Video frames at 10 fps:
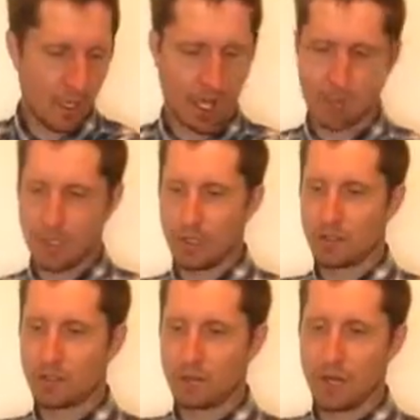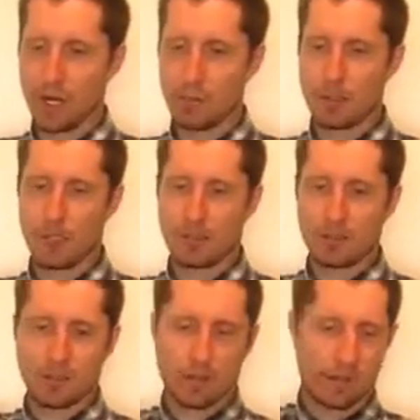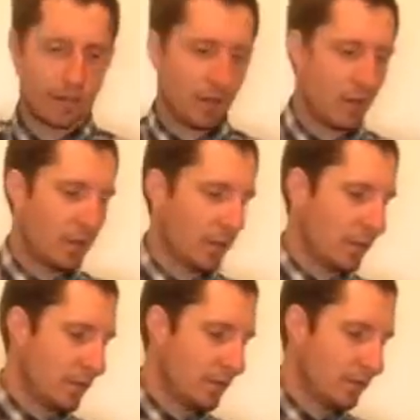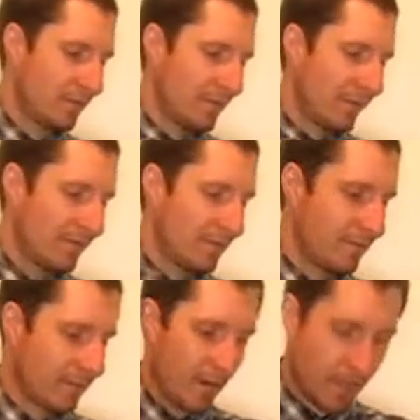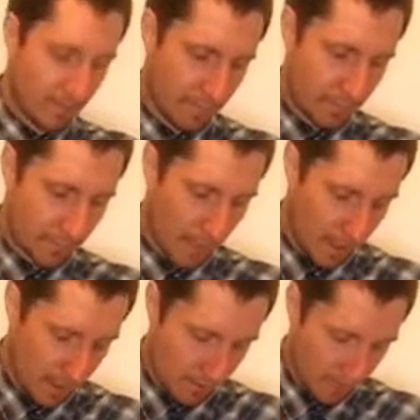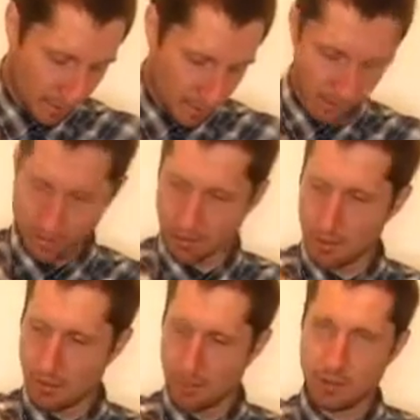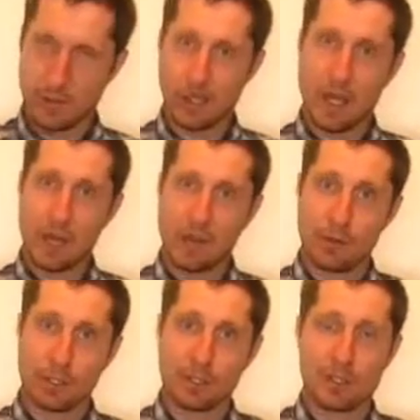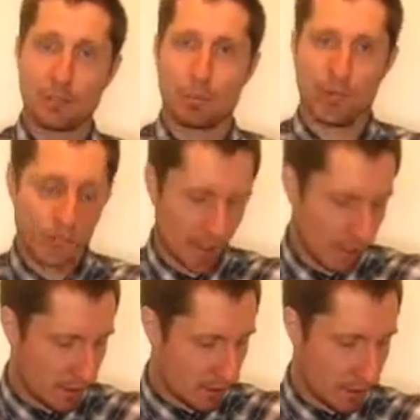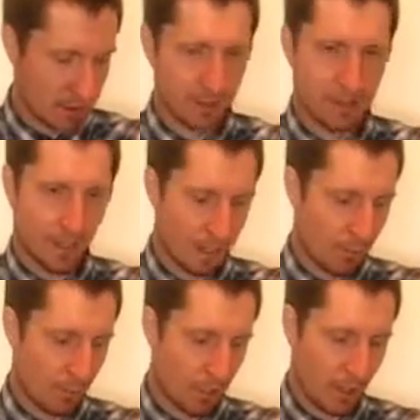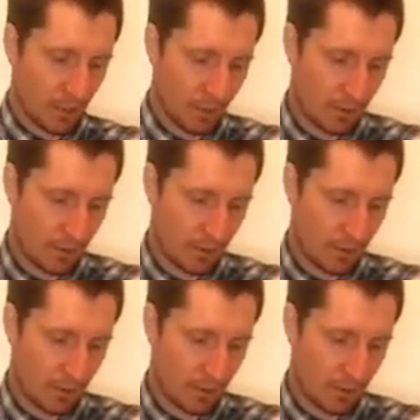And we need to ram this in 5 times, and then we're going to spray again inside the barrel.